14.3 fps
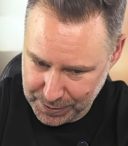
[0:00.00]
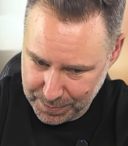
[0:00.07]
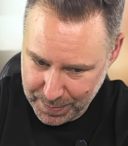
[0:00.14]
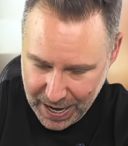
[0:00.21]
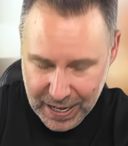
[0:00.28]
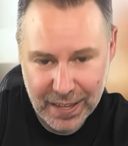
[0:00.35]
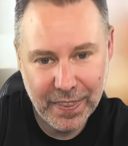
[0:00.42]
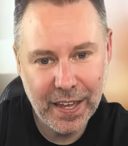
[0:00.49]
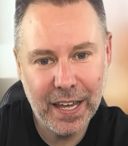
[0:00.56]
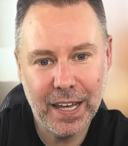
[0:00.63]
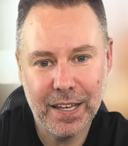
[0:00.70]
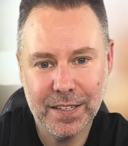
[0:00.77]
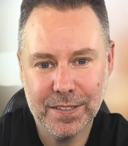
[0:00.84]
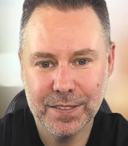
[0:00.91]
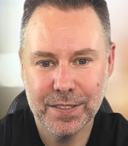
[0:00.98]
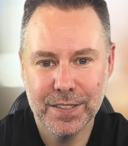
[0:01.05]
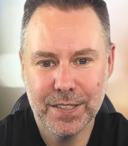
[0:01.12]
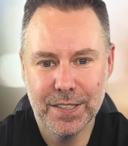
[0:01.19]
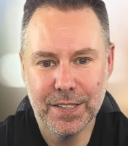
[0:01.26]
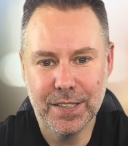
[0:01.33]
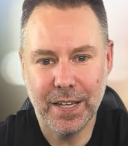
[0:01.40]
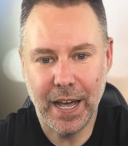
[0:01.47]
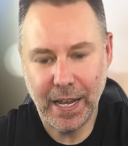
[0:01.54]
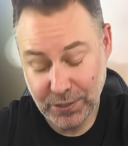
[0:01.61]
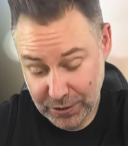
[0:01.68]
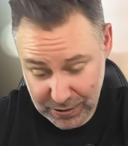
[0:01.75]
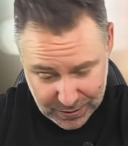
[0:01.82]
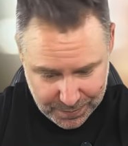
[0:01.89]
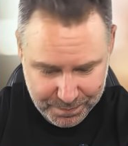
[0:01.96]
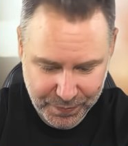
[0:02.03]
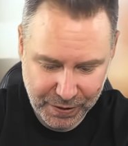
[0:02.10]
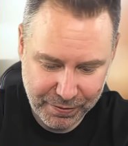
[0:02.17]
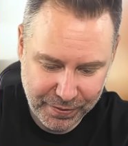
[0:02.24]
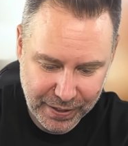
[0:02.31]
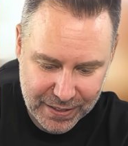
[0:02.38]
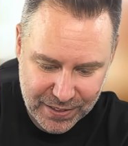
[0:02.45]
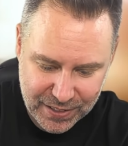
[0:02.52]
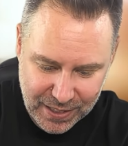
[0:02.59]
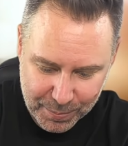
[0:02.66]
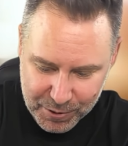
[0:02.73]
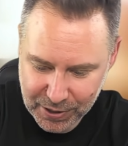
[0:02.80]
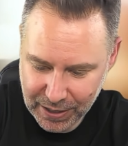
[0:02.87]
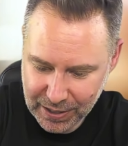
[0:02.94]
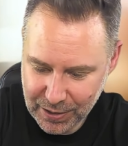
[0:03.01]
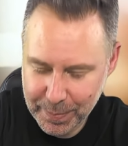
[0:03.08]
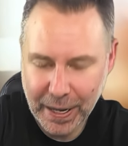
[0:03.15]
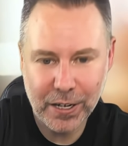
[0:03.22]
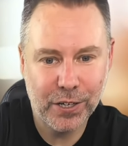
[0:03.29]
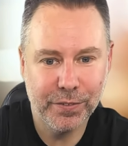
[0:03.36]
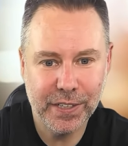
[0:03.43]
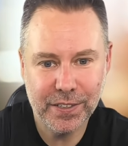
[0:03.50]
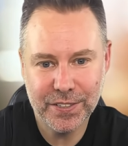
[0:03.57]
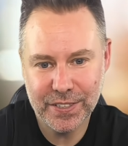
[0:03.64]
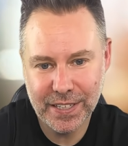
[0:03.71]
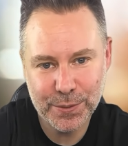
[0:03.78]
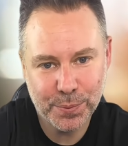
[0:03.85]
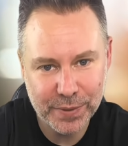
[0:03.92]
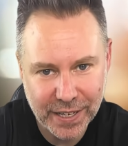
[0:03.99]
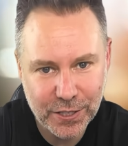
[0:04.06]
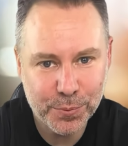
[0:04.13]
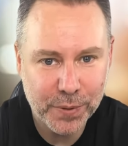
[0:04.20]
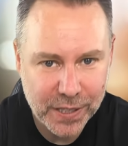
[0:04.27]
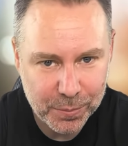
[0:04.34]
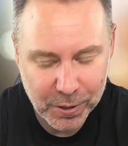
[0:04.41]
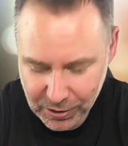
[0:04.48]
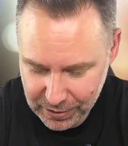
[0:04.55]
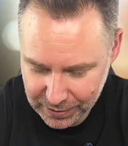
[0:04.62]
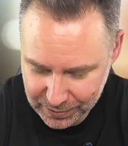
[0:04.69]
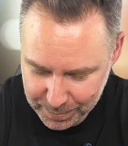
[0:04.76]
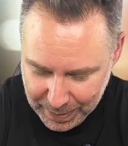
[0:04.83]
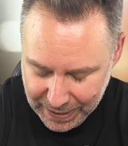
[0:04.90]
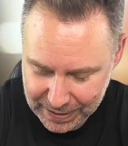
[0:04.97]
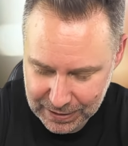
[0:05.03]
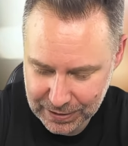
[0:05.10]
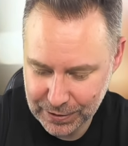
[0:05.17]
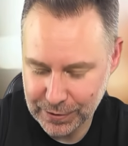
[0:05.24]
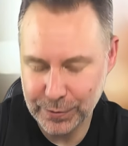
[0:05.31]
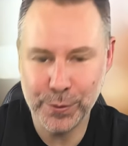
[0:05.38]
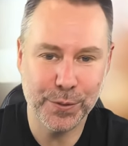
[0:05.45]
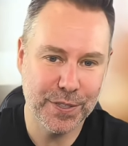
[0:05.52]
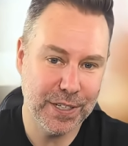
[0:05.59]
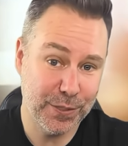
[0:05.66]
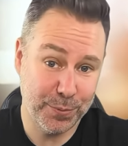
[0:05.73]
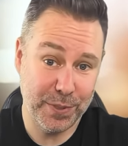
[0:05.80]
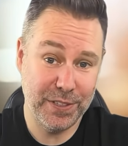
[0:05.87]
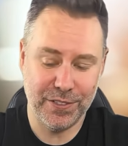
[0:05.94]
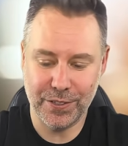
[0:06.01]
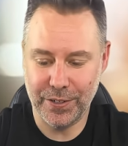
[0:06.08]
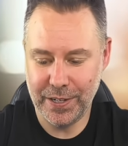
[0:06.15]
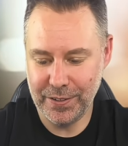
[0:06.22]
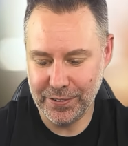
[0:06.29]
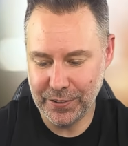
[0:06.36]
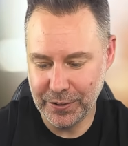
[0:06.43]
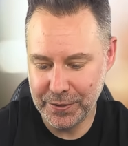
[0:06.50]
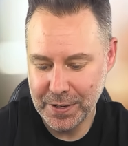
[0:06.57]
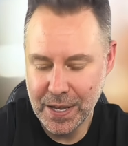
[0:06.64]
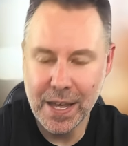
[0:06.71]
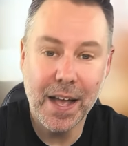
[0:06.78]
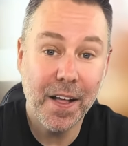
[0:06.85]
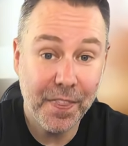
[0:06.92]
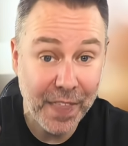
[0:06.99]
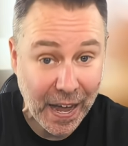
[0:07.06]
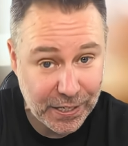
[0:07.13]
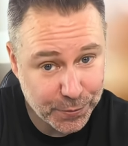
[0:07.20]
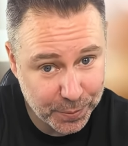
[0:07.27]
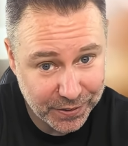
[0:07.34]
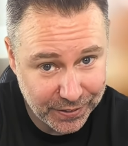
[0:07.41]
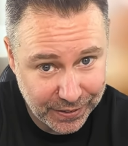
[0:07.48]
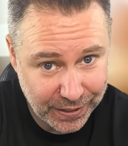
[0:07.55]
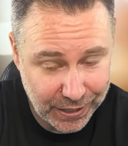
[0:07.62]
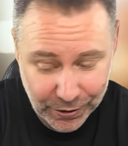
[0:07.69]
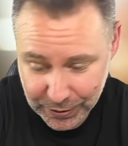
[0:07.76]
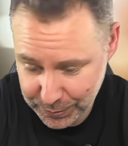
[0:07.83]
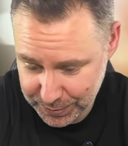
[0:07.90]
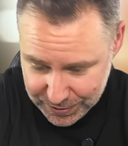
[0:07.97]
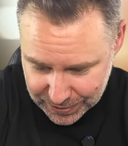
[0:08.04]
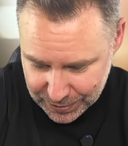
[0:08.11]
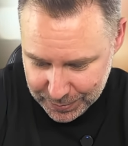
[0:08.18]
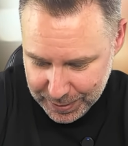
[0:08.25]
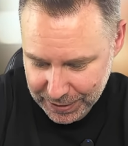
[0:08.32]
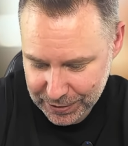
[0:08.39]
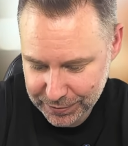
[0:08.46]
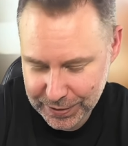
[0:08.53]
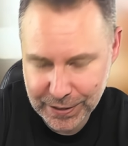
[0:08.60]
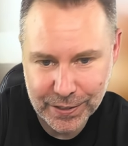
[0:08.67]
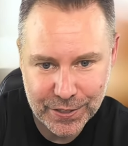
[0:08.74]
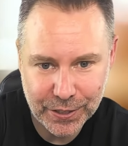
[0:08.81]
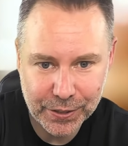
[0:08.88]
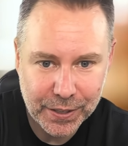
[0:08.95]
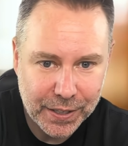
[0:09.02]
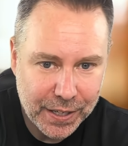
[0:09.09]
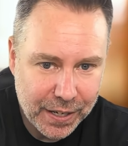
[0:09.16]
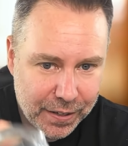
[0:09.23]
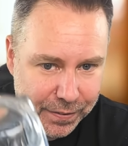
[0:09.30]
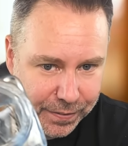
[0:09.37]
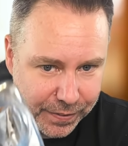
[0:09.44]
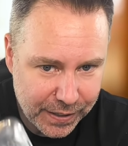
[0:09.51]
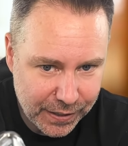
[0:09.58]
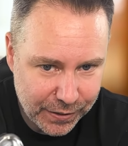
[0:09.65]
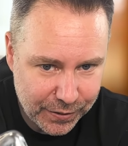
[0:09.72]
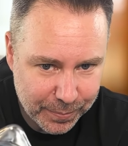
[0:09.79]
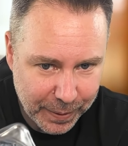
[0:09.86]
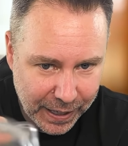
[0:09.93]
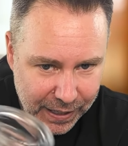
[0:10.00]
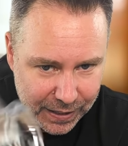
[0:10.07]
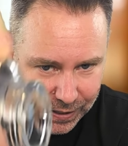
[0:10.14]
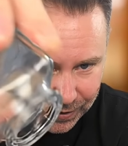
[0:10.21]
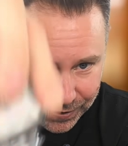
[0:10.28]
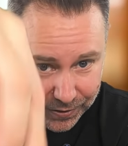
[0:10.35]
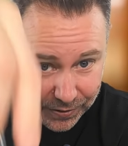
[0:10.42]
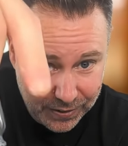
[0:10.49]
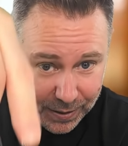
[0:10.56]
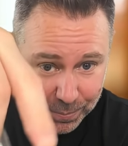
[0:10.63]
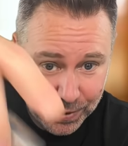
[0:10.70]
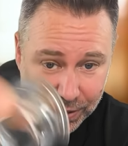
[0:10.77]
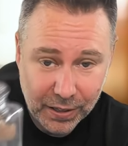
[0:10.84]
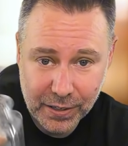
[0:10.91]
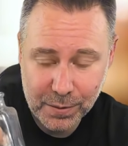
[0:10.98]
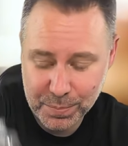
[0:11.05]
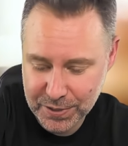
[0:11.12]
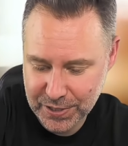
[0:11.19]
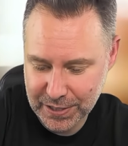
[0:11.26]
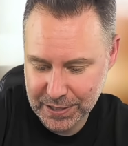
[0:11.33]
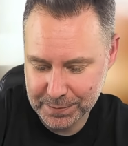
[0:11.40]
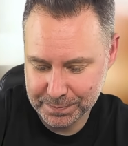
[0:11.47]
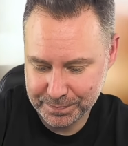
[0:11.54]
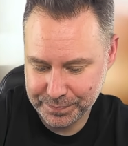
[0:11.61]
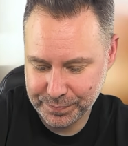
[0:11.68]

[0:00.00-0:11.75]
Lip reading: Back in the hand. Actually, Fred, stop trying to go back over here. See, that's where he belongs, back in here. Of course, that's where he started. So that's where he's going to go. He wants to go back over here. So Fred goes back in here, and this is empty, 100%.